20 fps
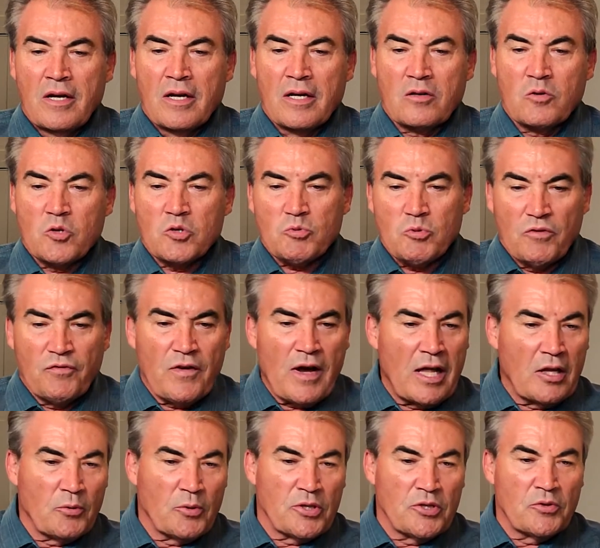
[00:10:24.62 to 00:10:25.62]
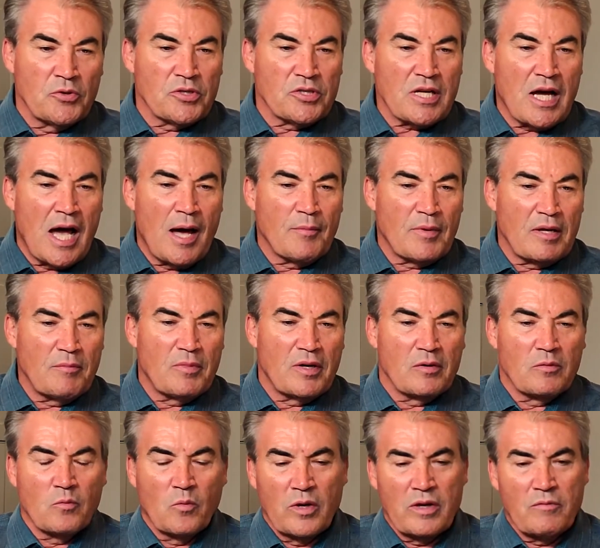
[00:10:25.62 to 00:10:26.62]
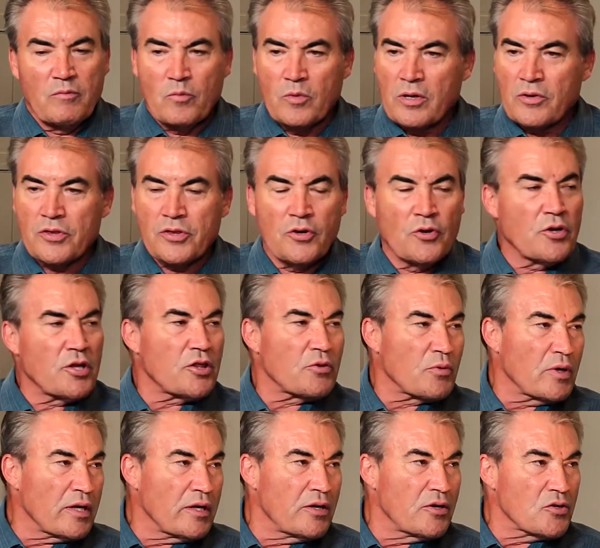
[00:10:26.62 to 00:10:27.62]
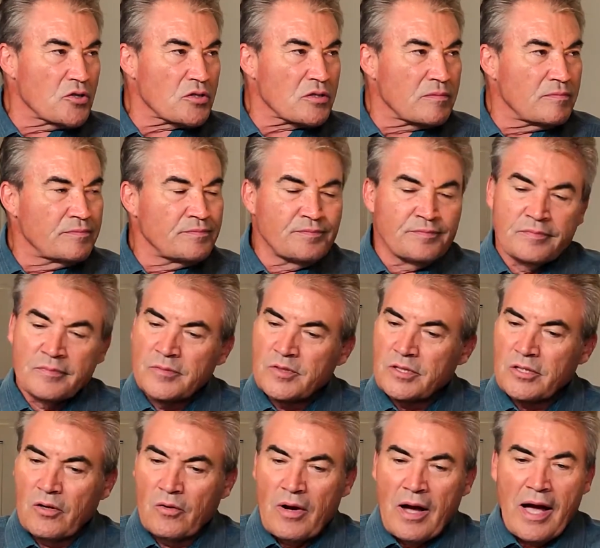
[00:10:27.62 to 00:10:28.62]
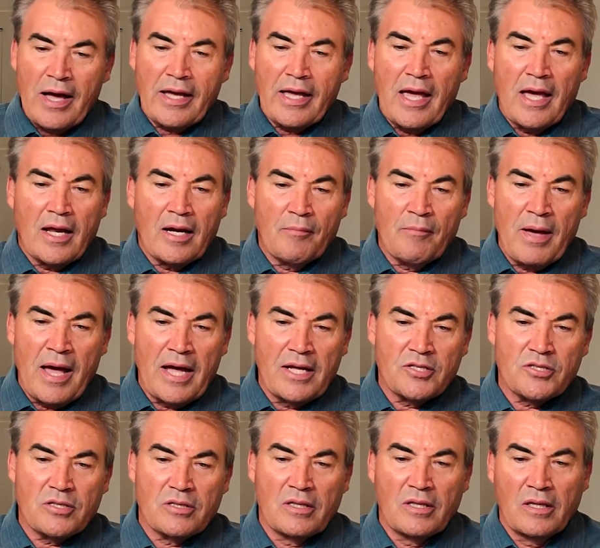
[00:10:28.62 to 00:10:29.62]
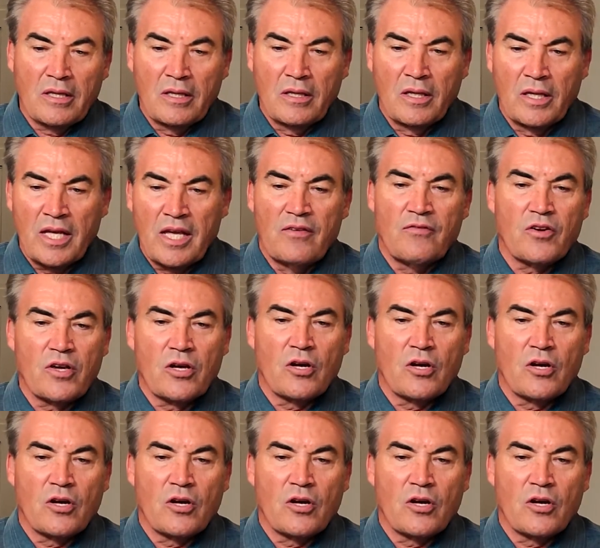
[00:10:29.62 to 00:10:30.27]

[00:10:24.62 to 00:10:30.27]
Of course, we're following you and Tommy, but we're 33 years. So I can't imagine leaving